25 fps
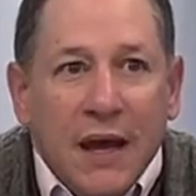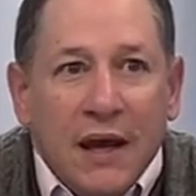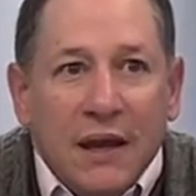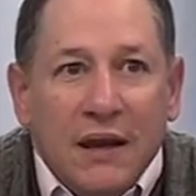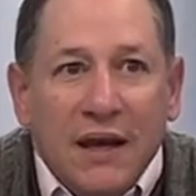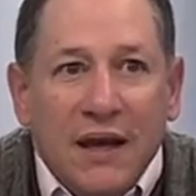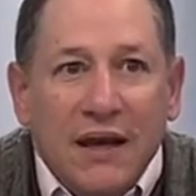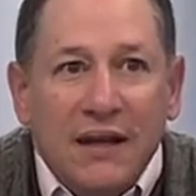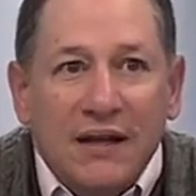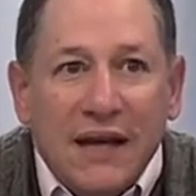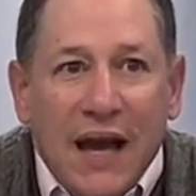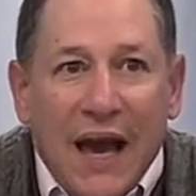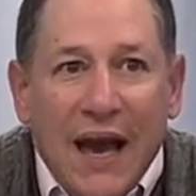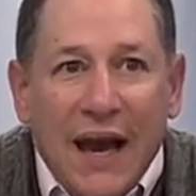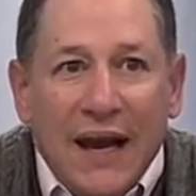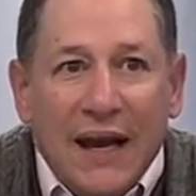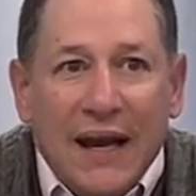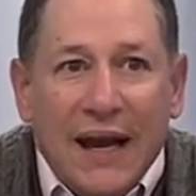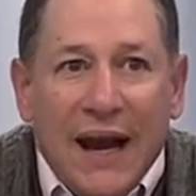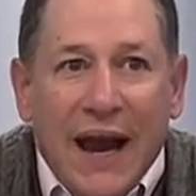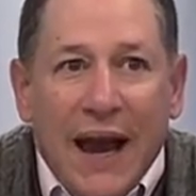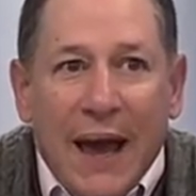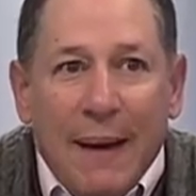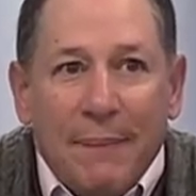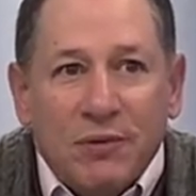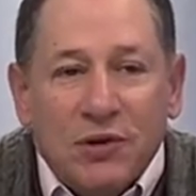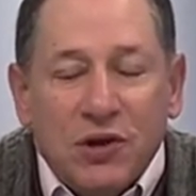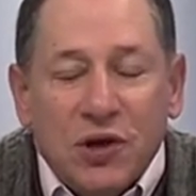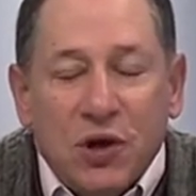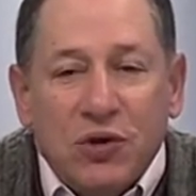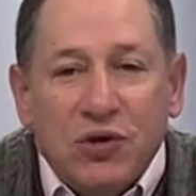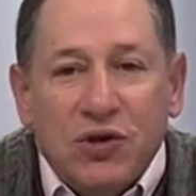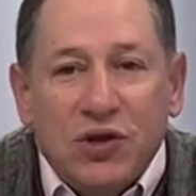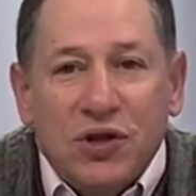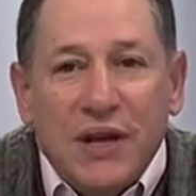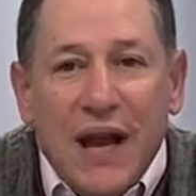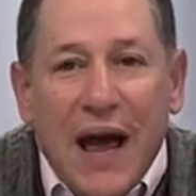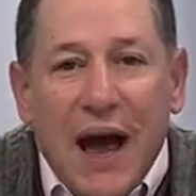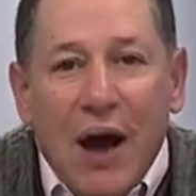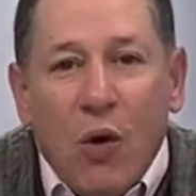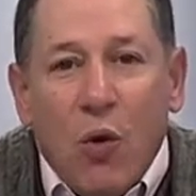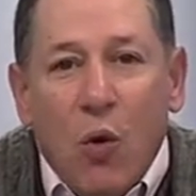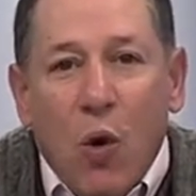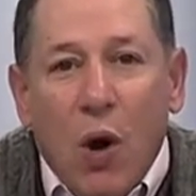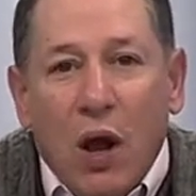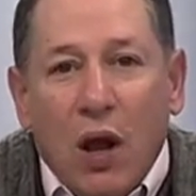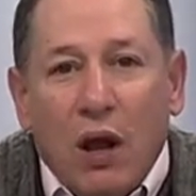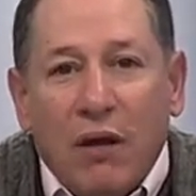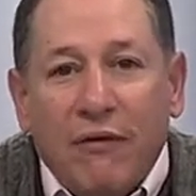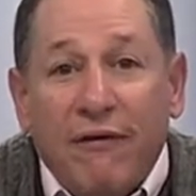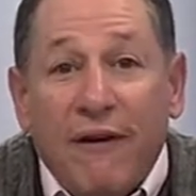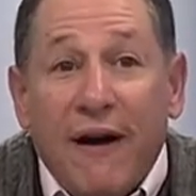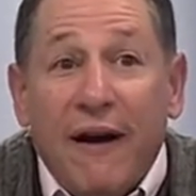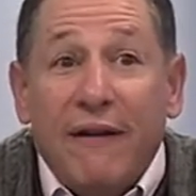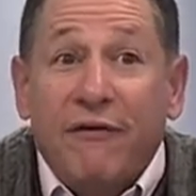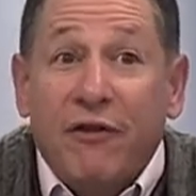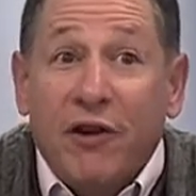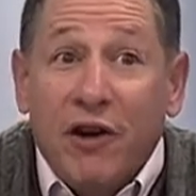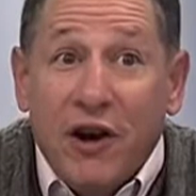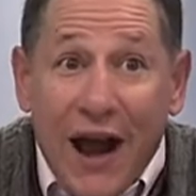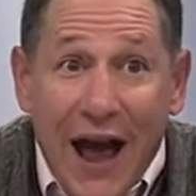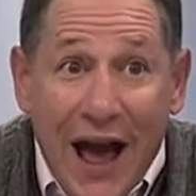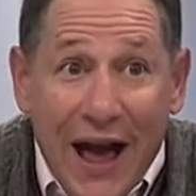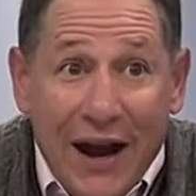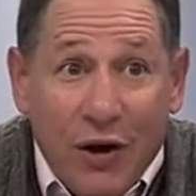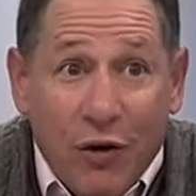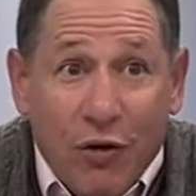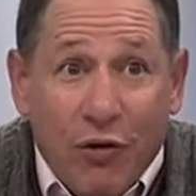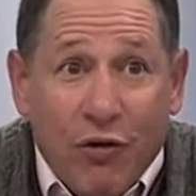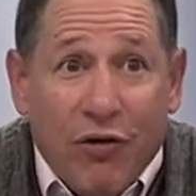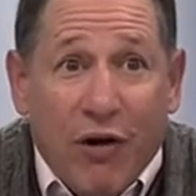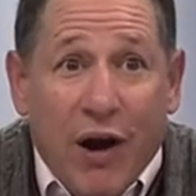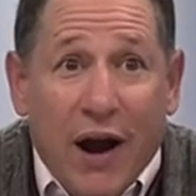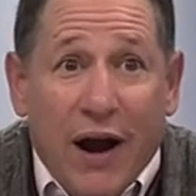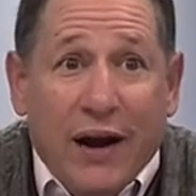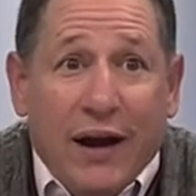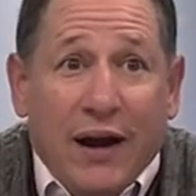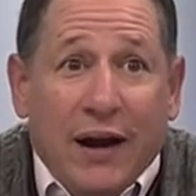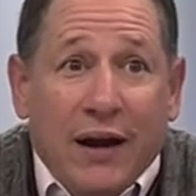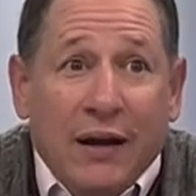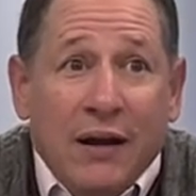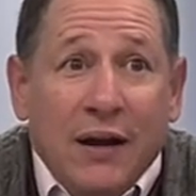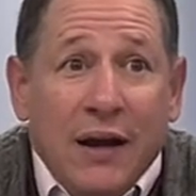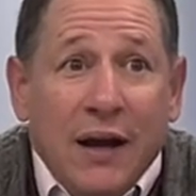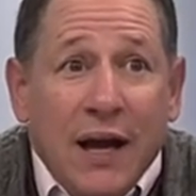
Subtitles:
These A&A episodes now qualify for nano credit.